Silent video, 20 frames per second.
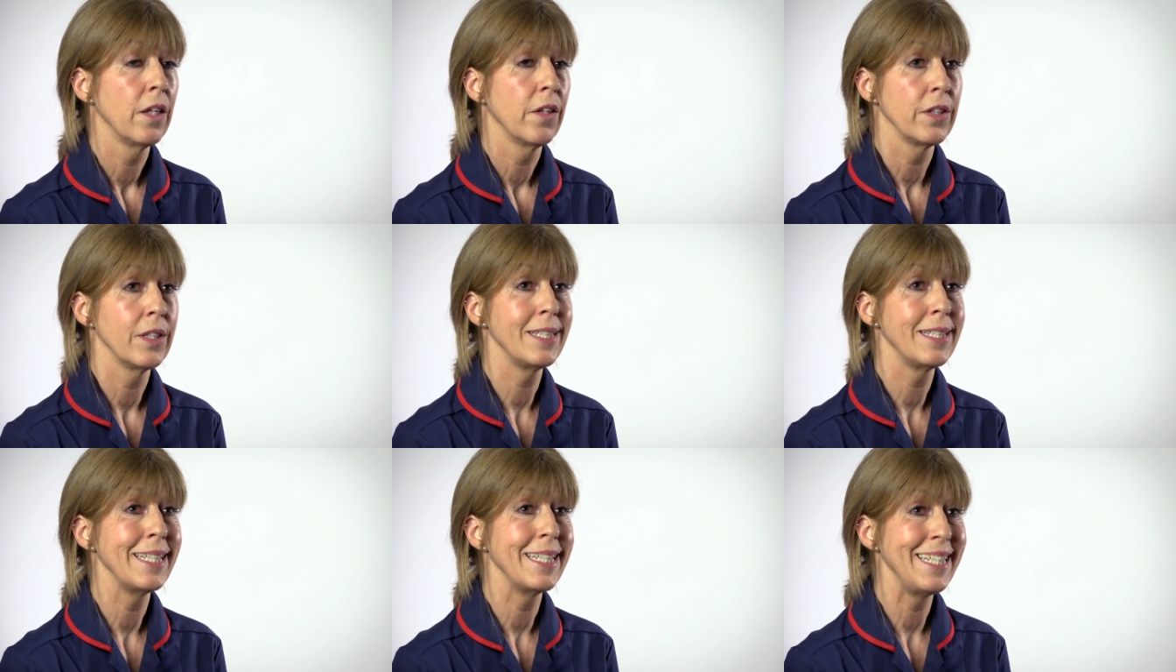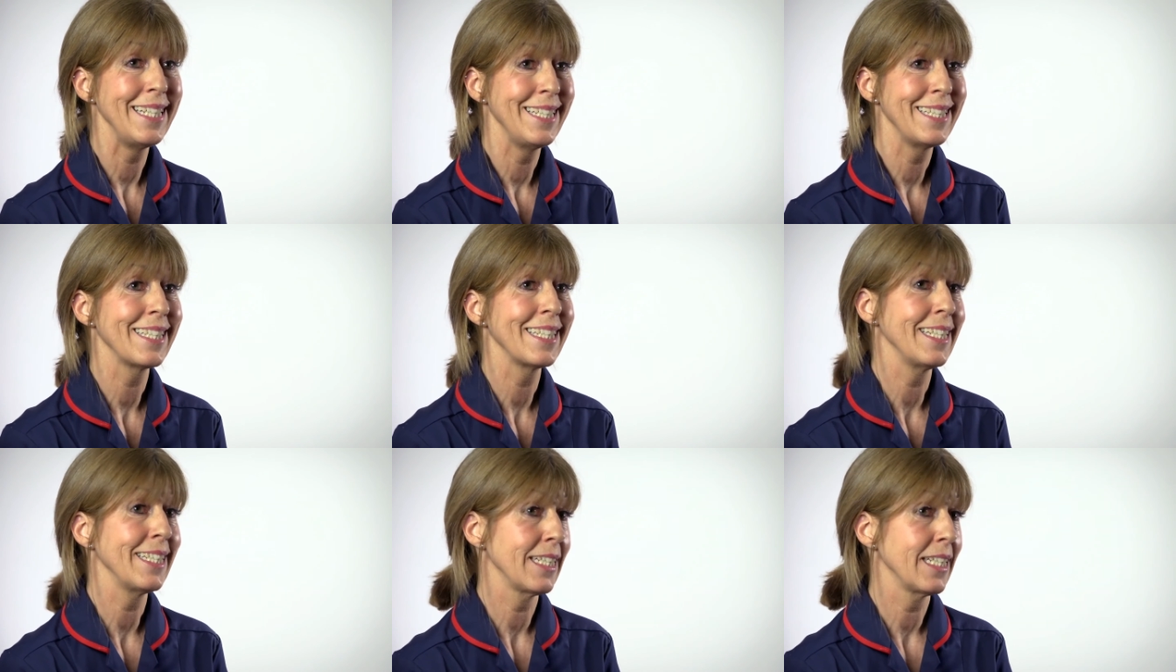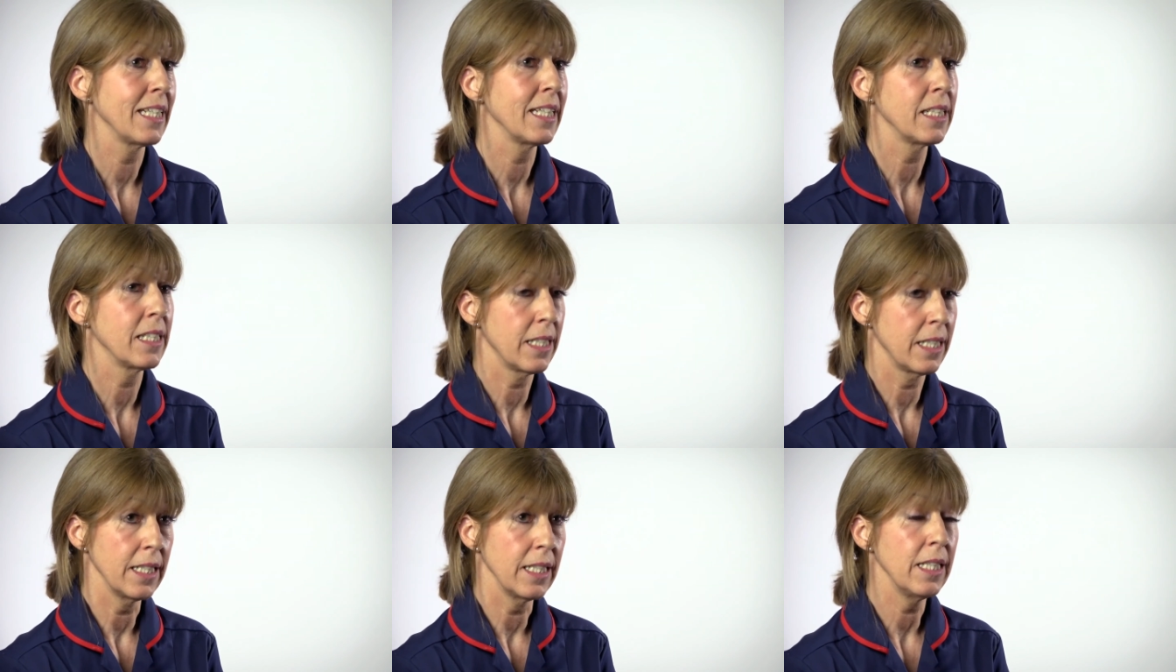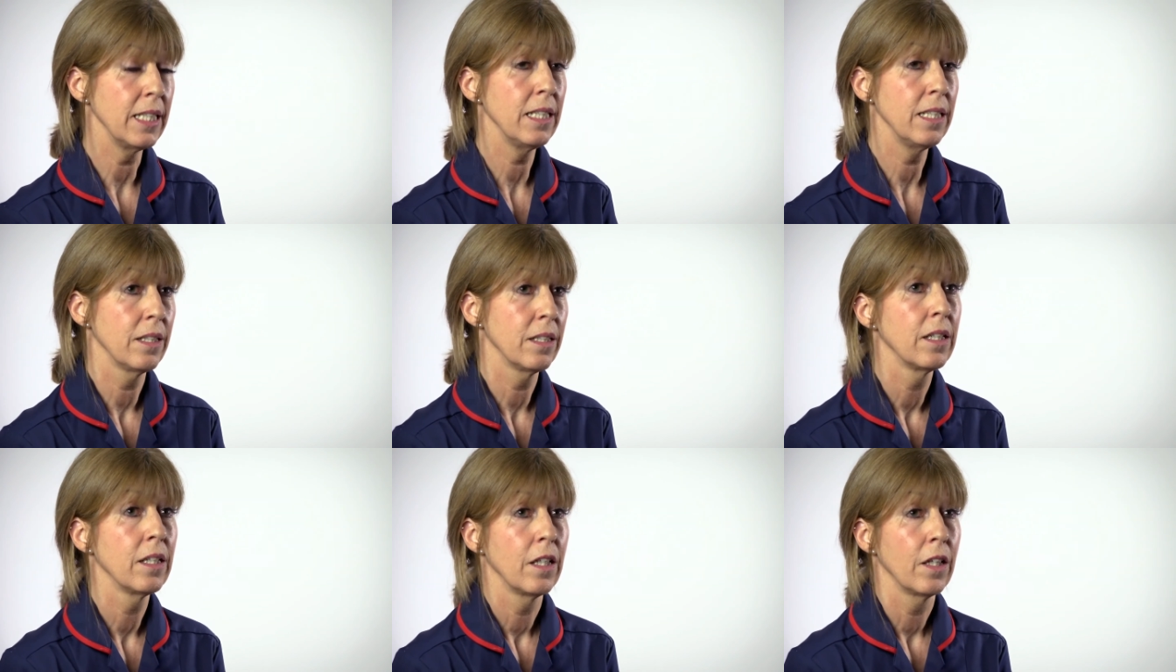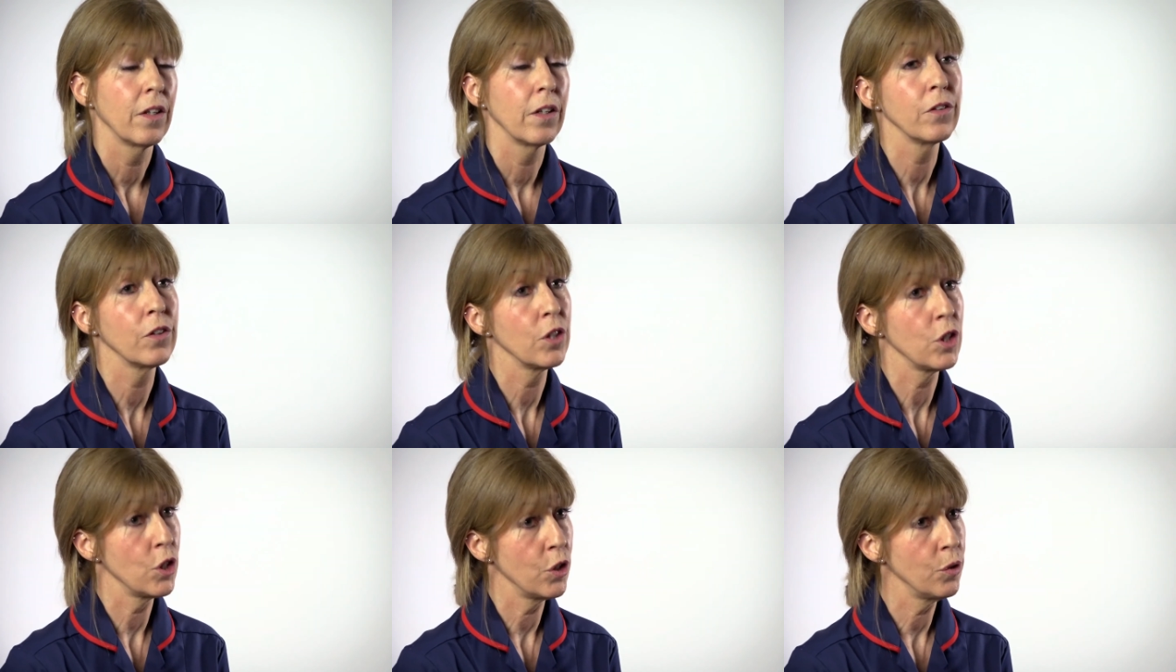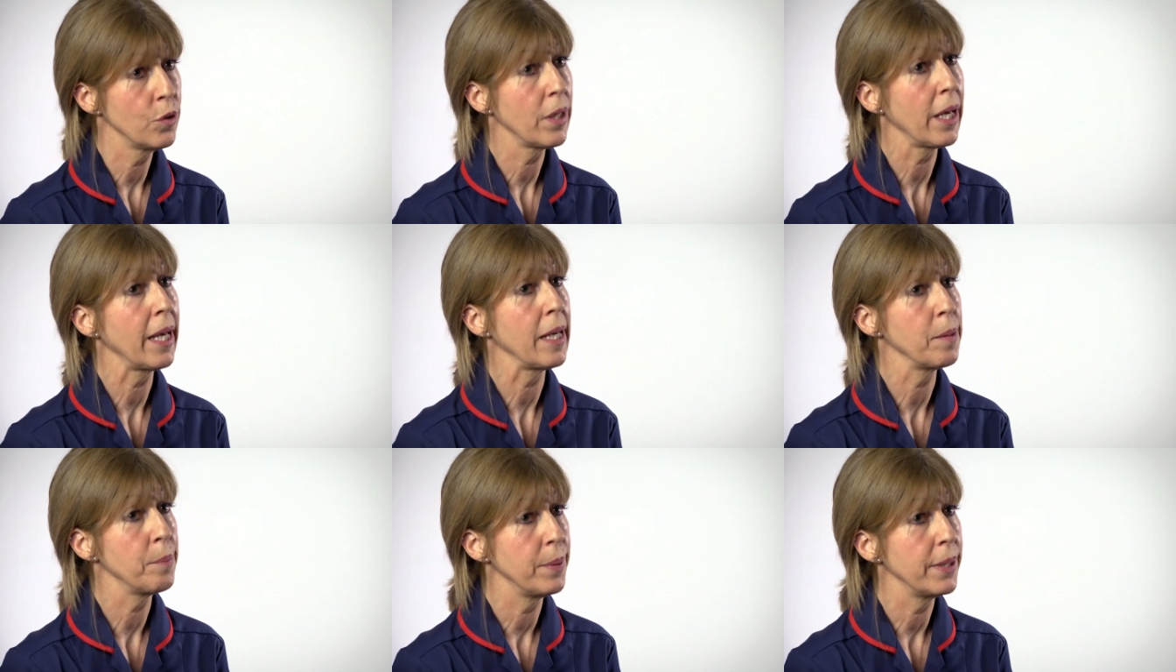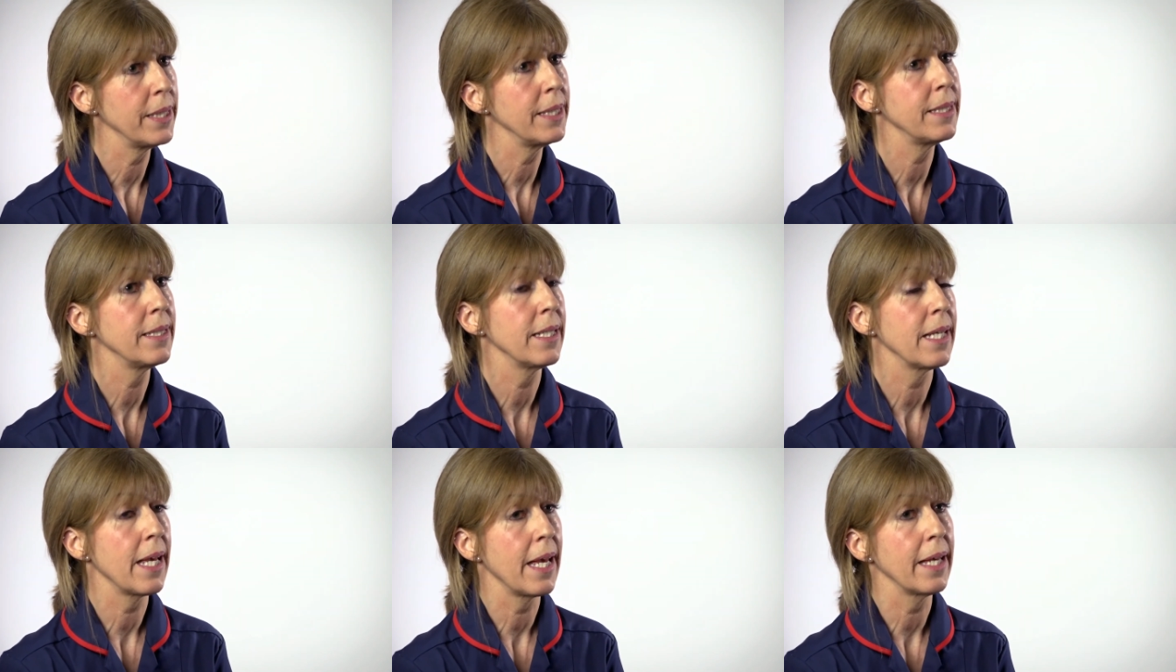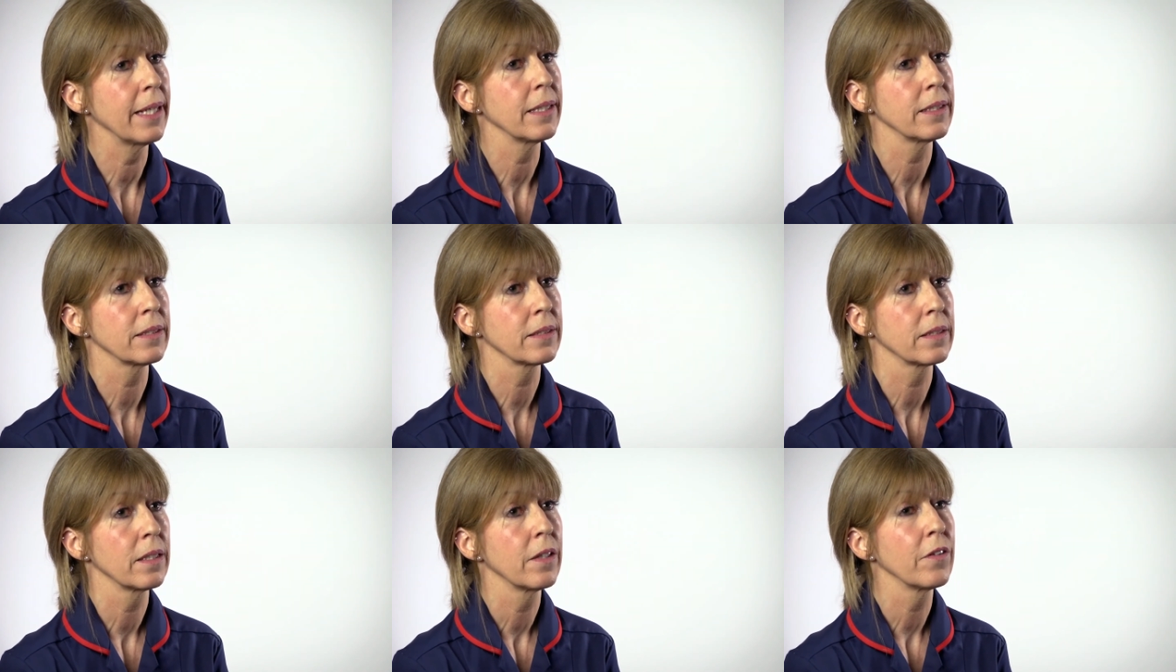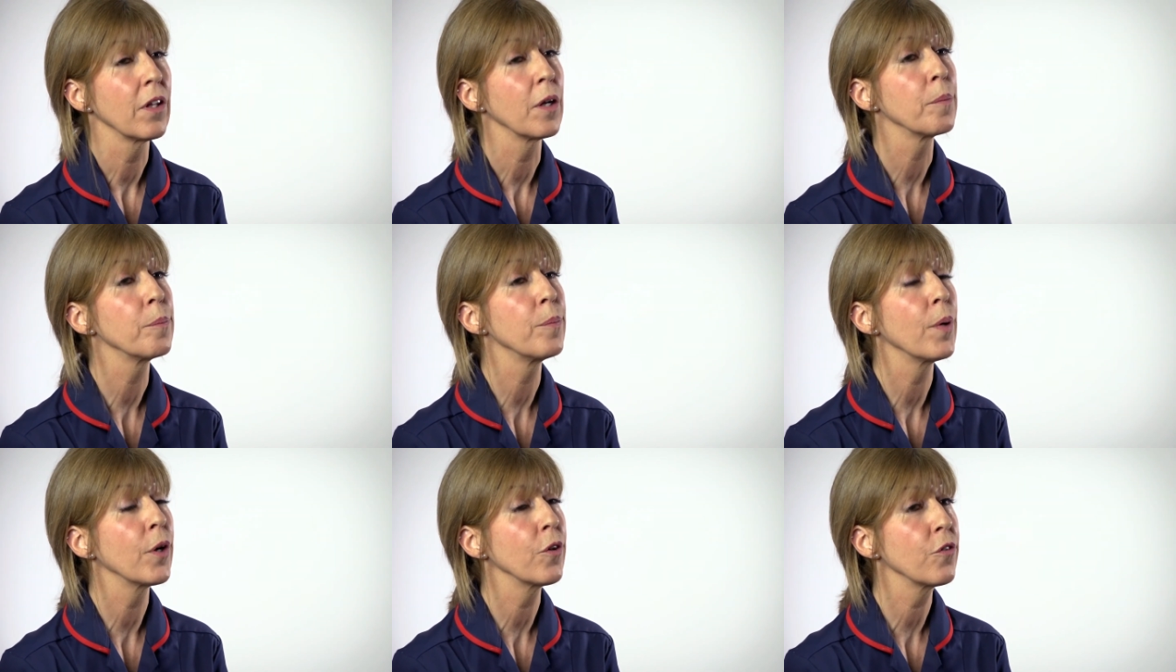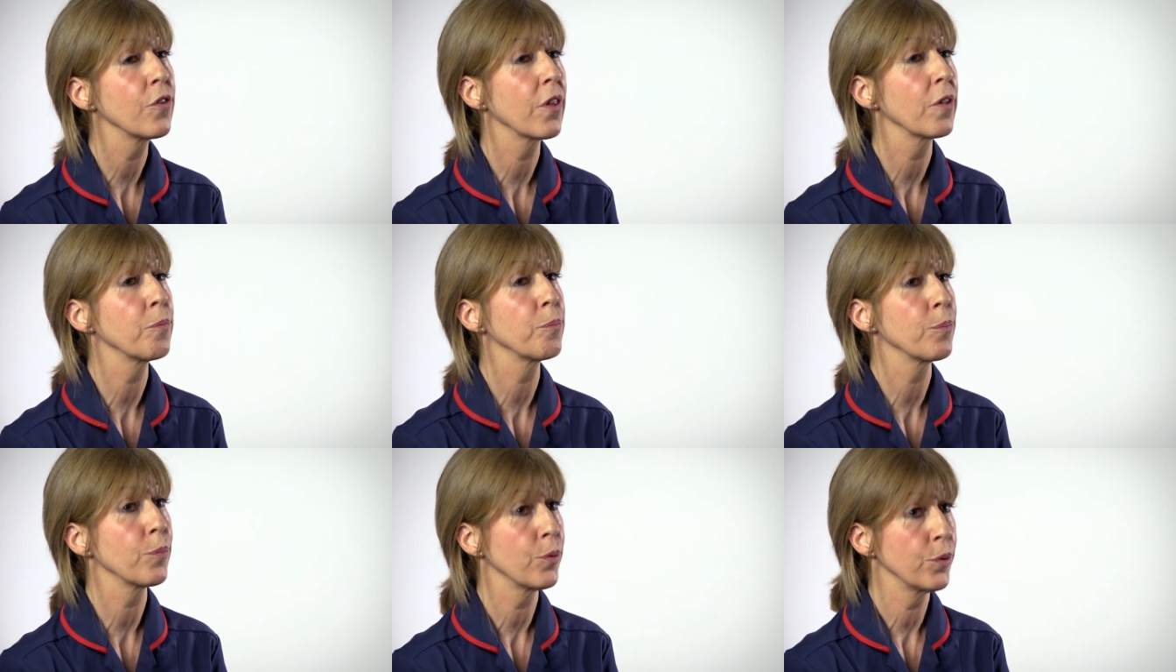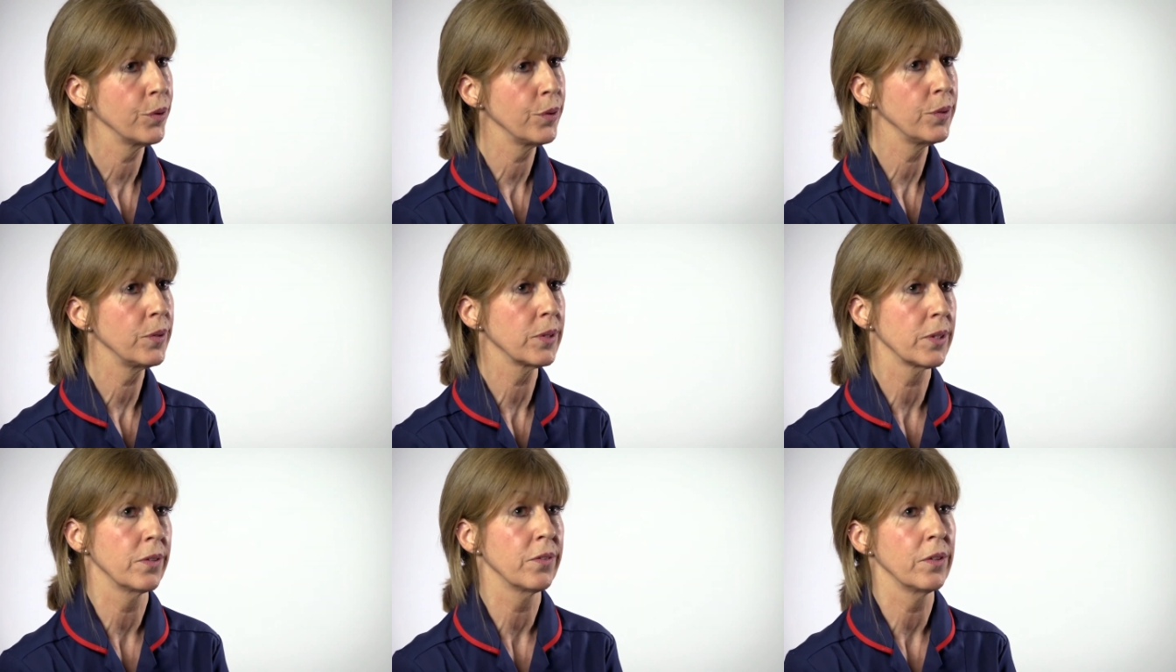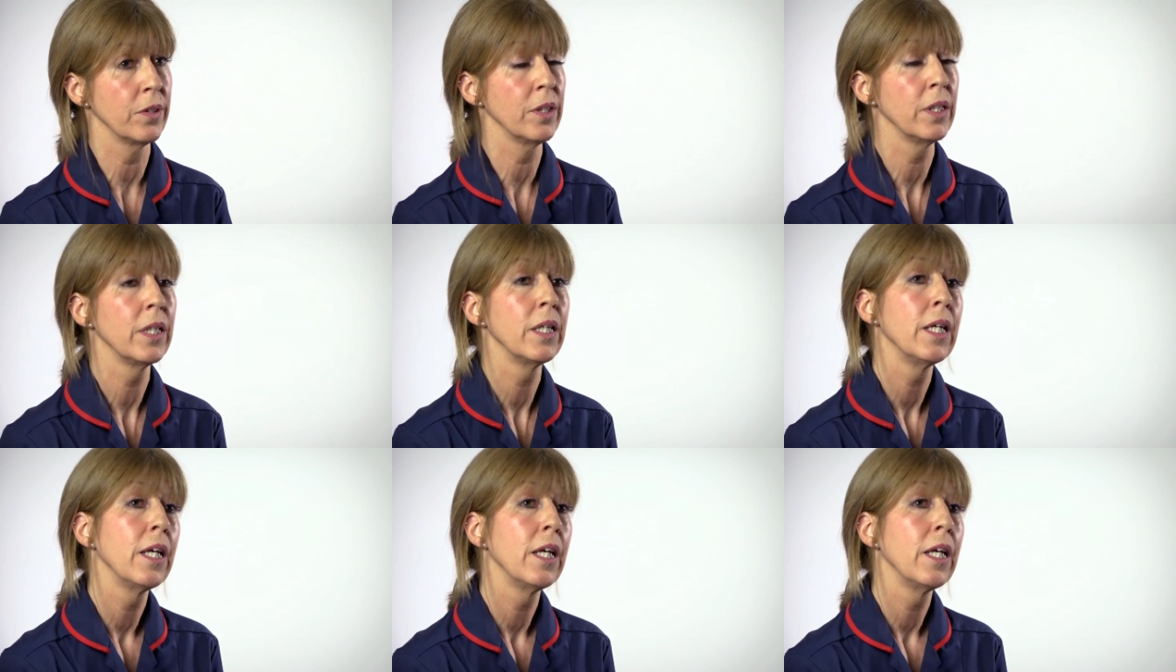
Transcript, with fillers: the DCCT and the UK PDS, that both have proven